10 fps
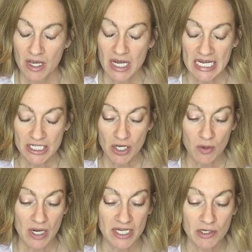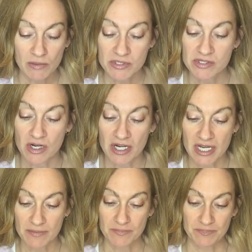I know, I'm
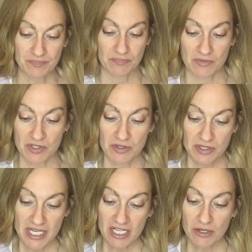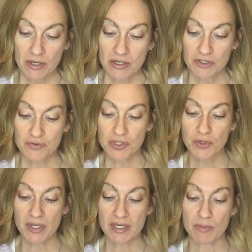sorry." Nick
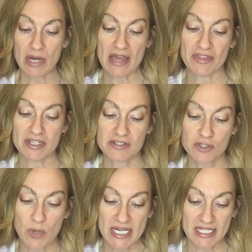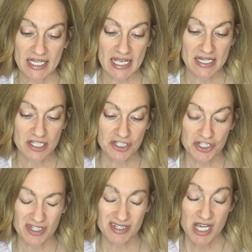drew in a breath and squatted again. "It's
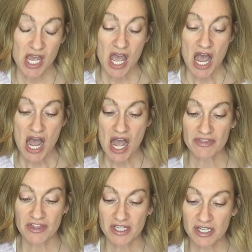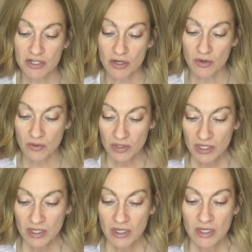just, I think I know
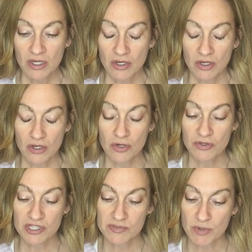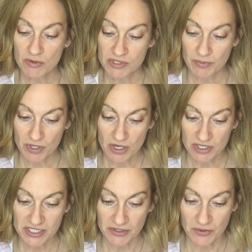who these bones
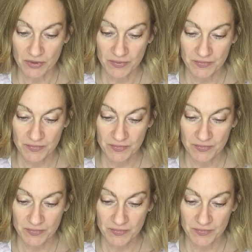belong to."